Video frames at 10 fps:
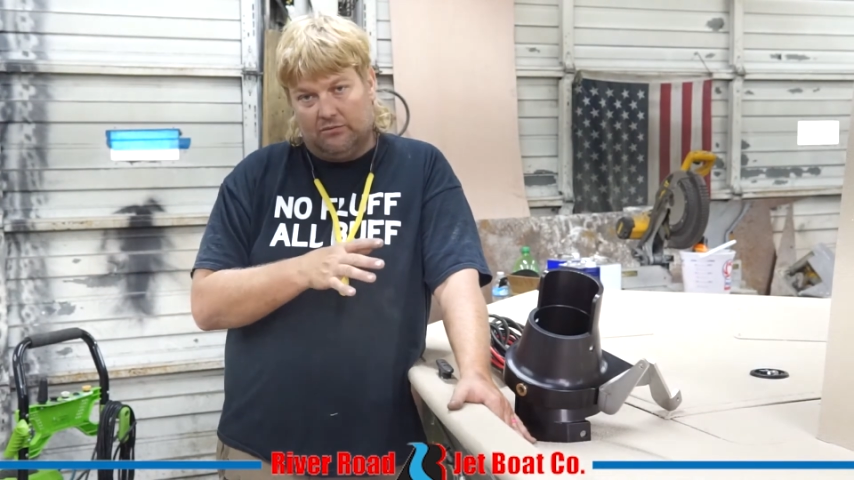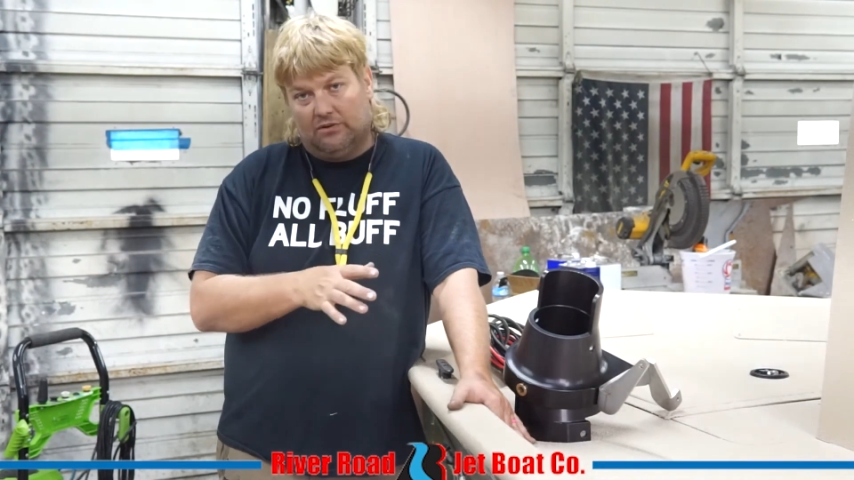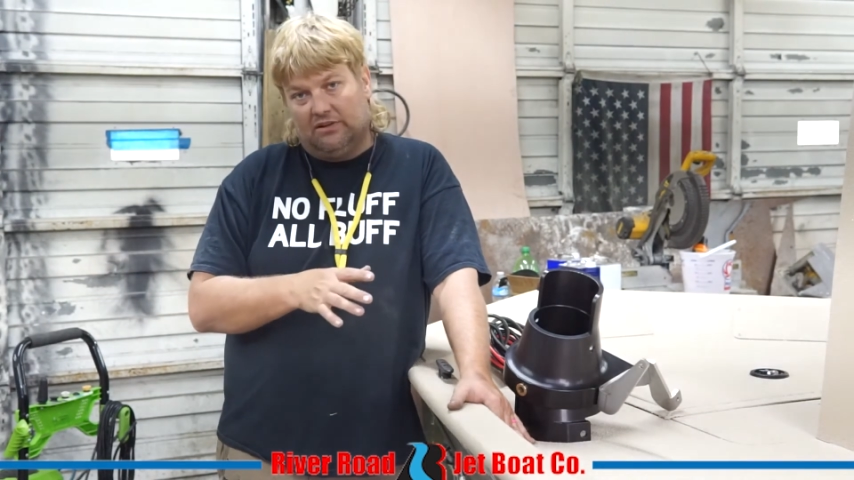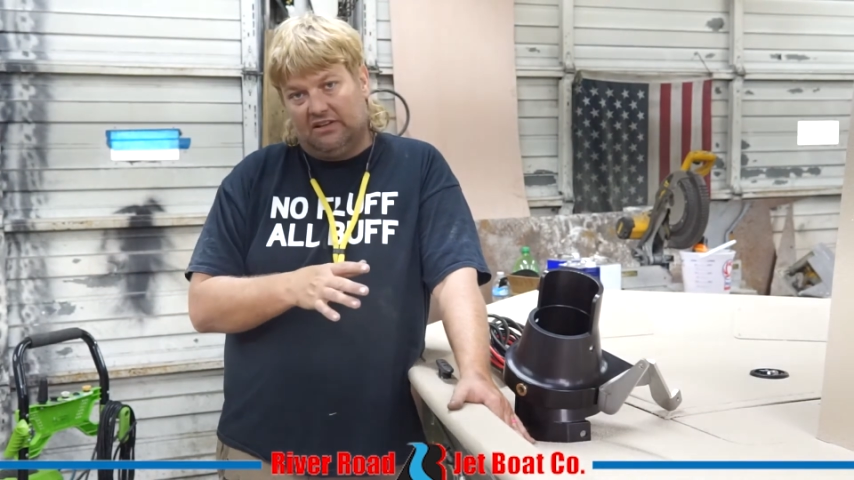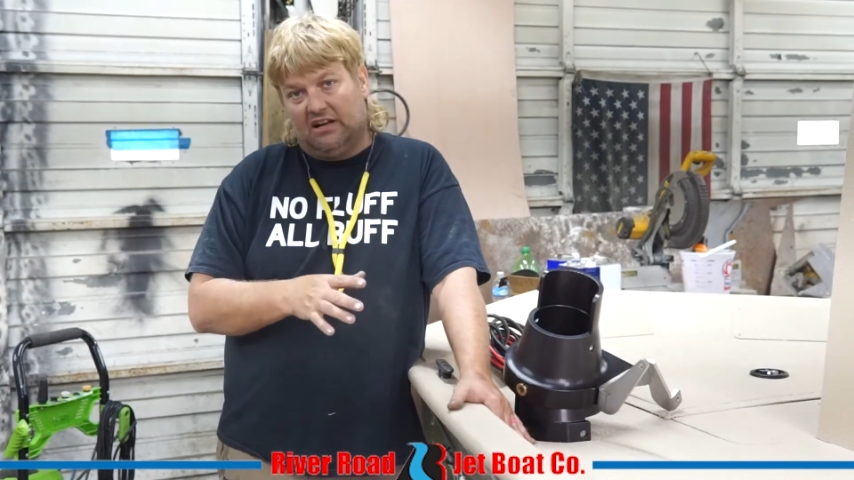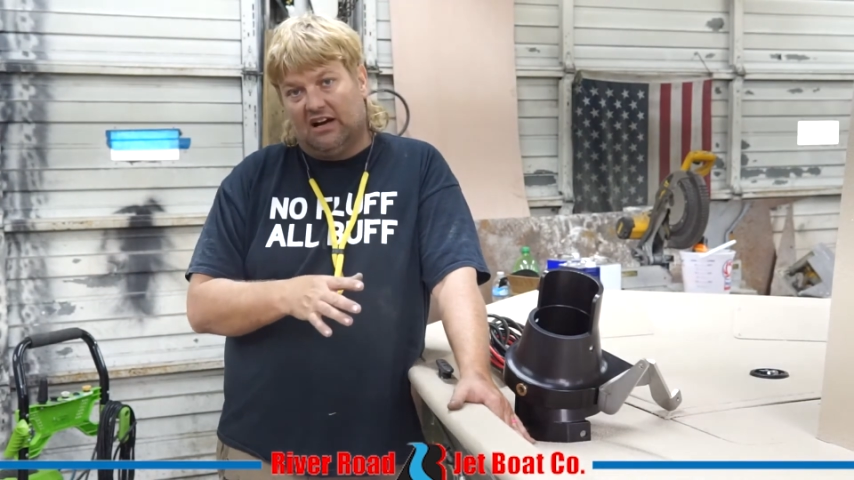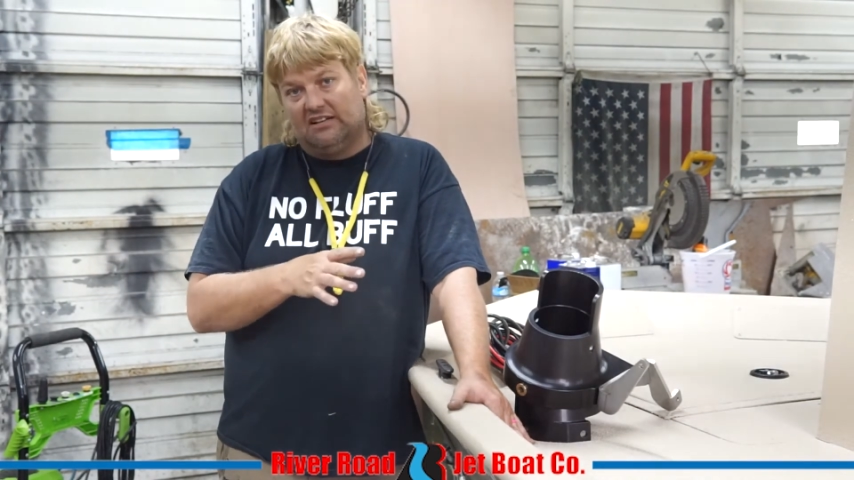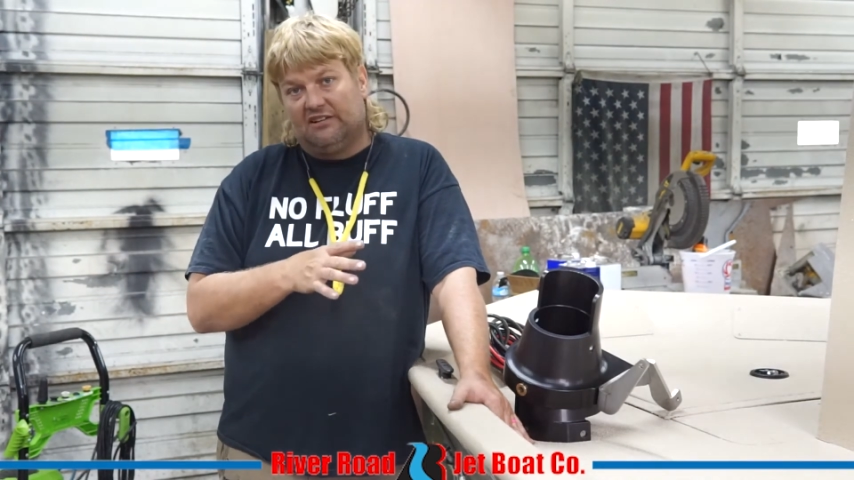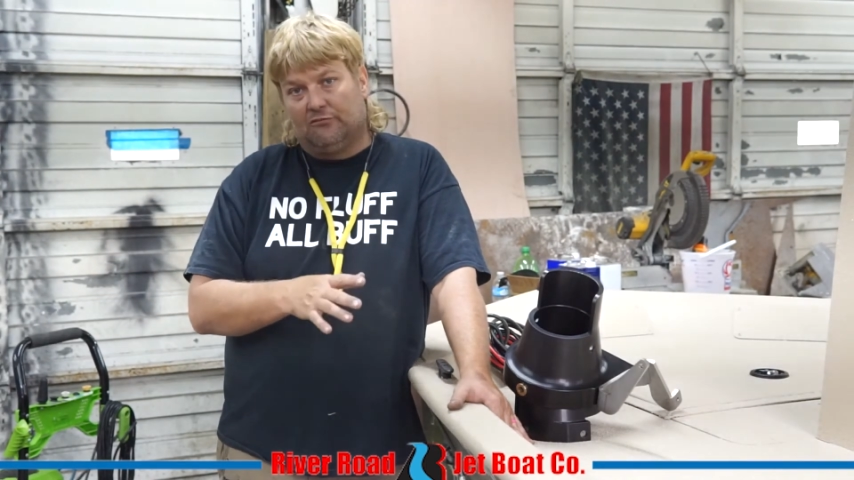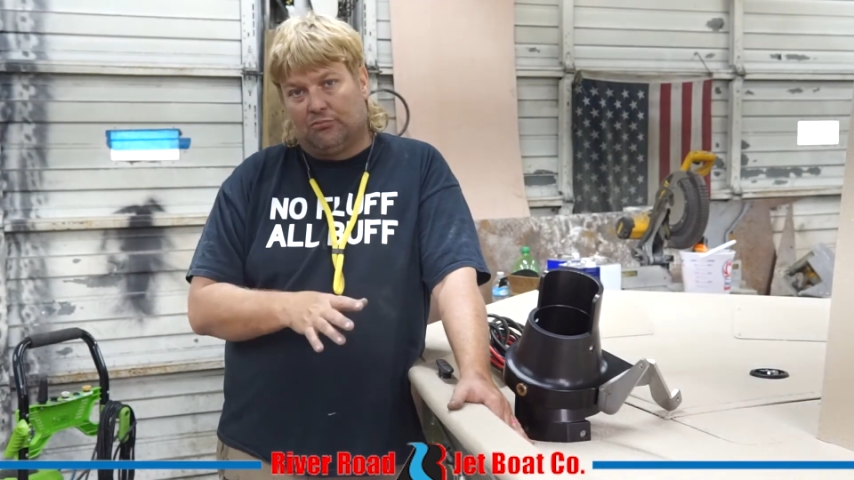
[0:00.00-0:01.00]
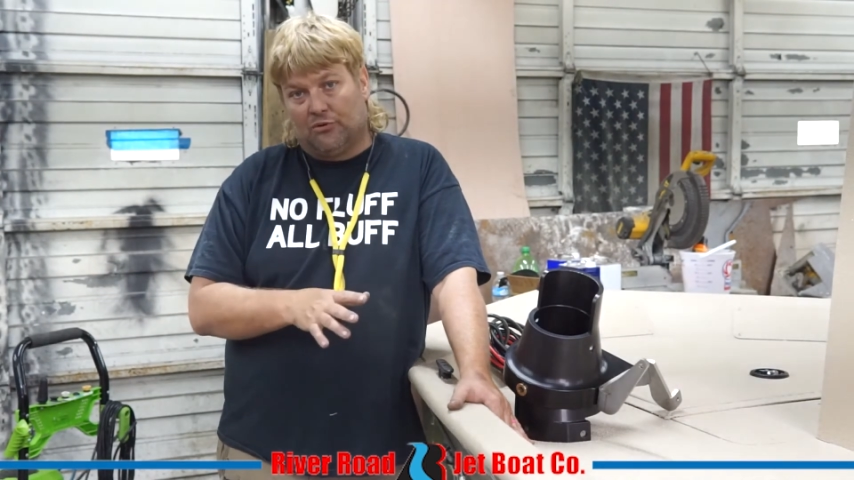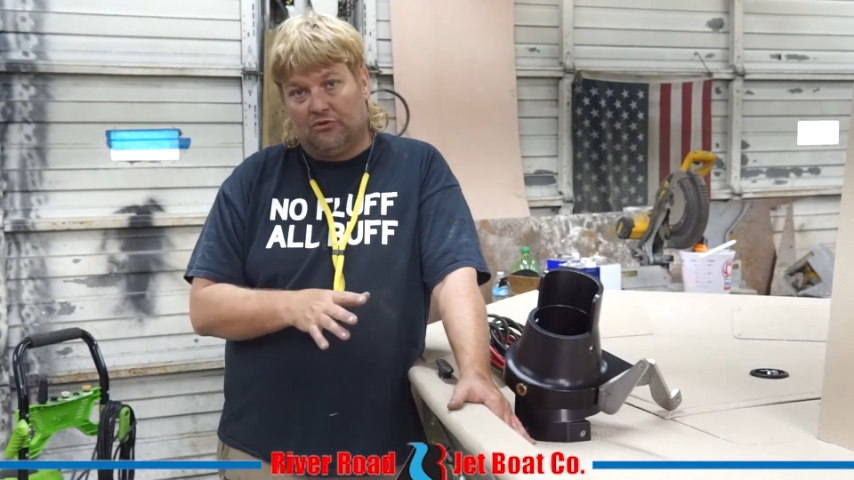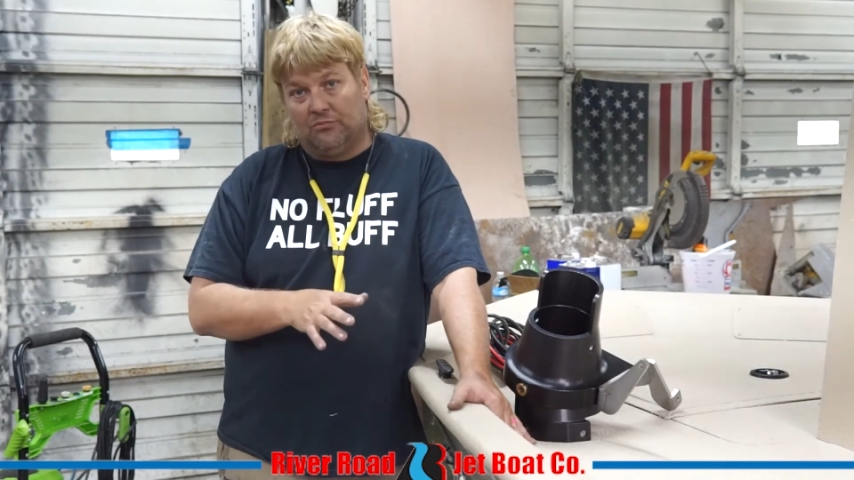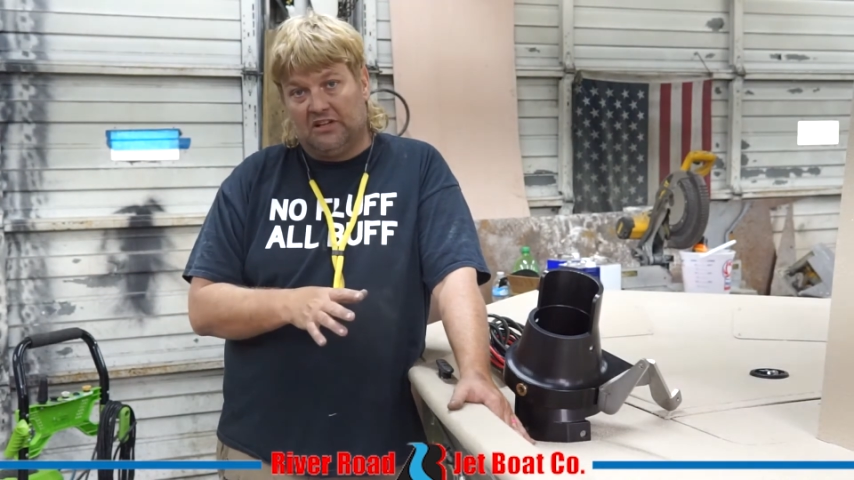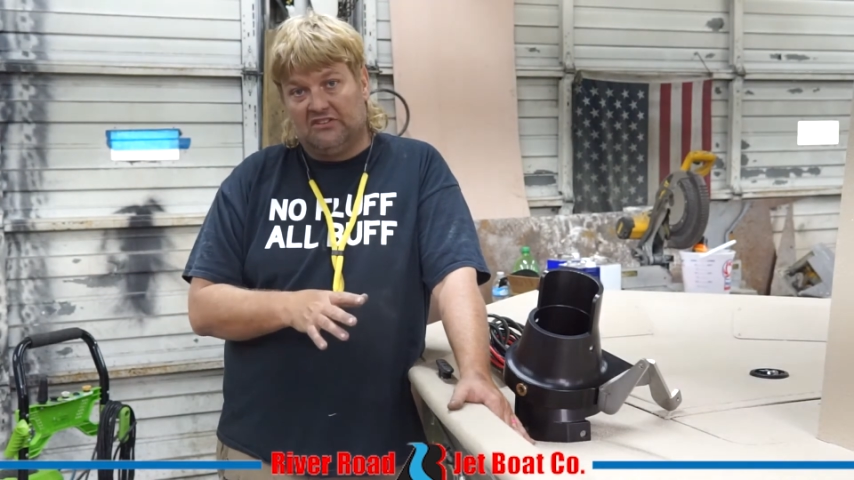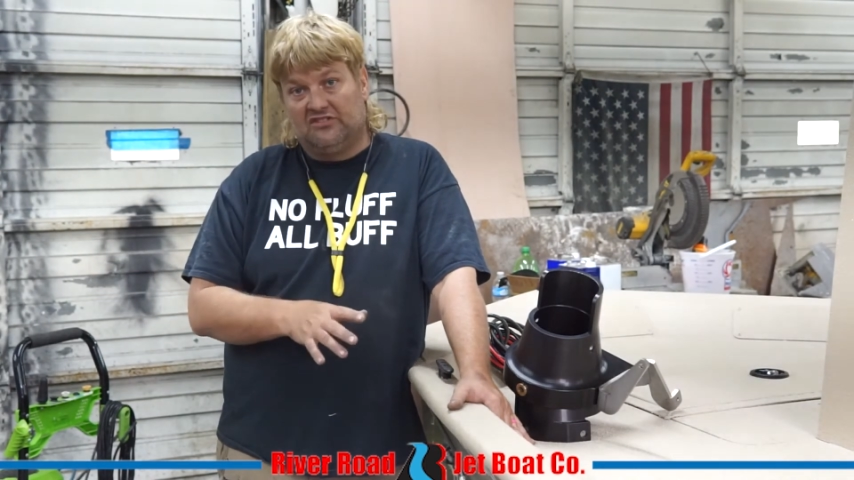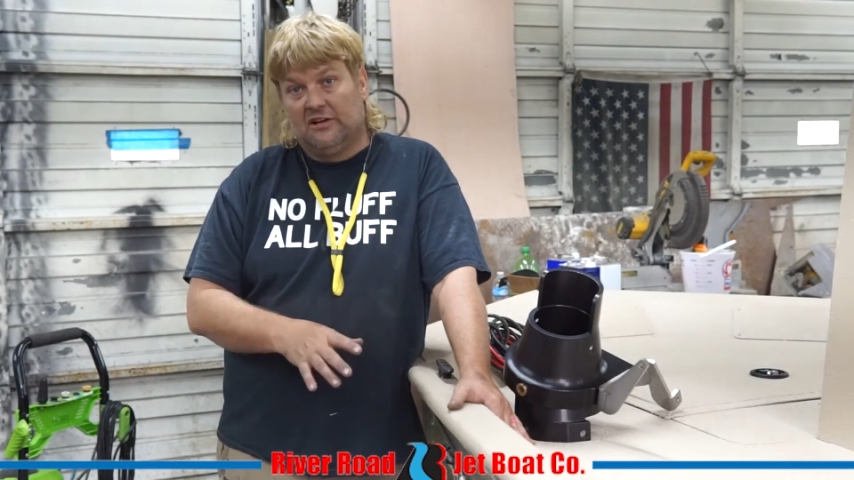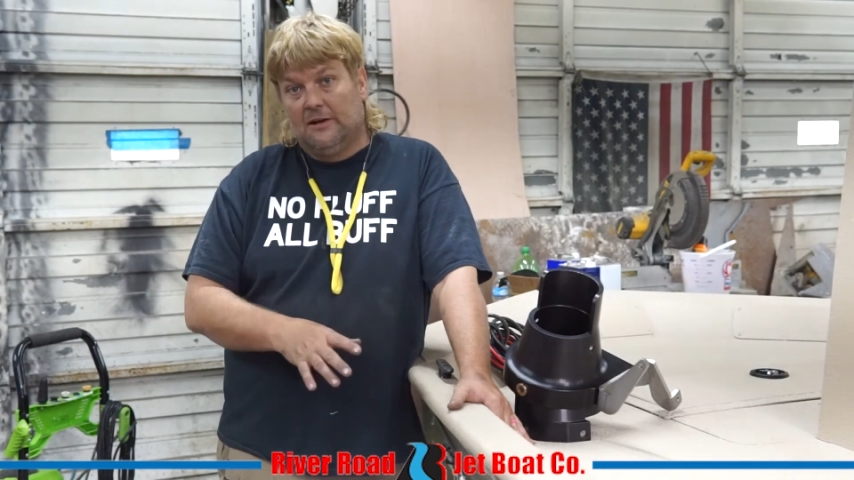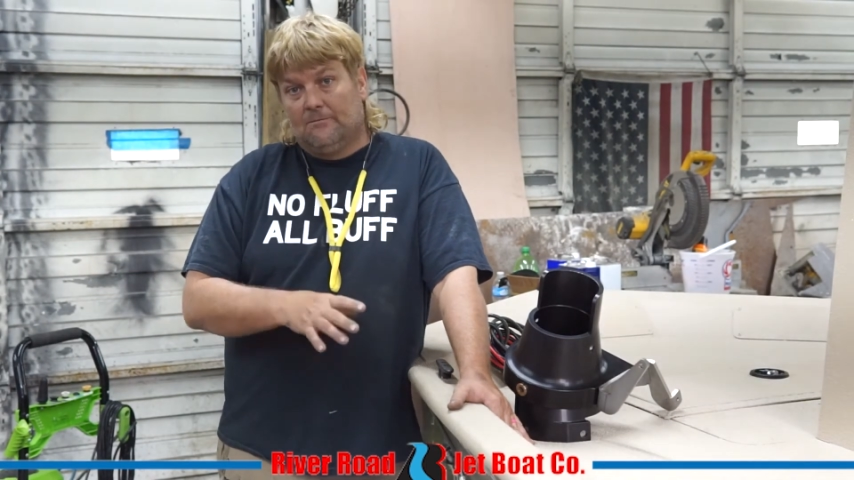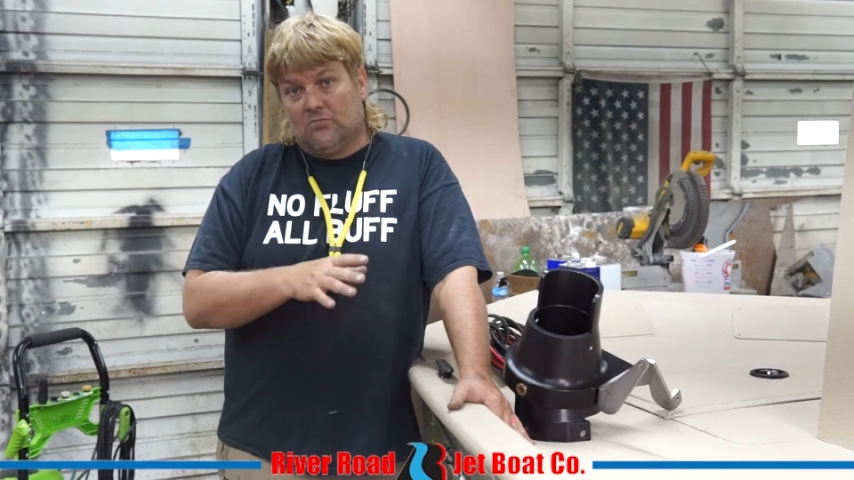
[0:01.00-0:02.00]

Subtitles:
really nice improvements